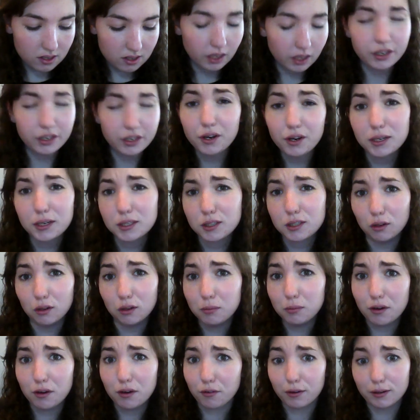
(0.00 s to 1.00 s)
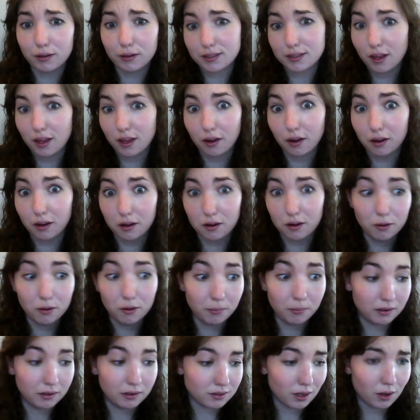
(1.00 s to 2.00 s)
And no one told me, of course, till I got home,
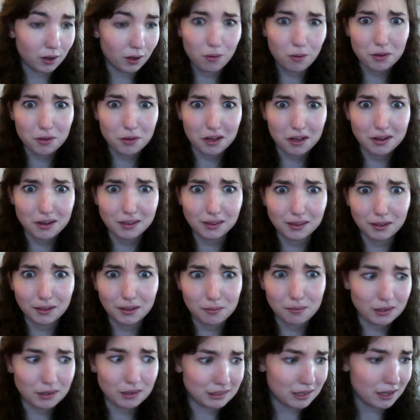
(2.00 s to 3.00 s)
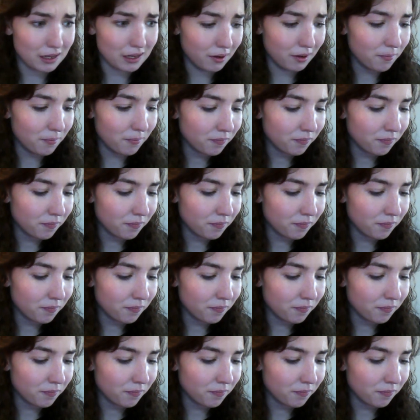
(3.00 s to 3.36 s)
and I was like, oh my god, look at my skin.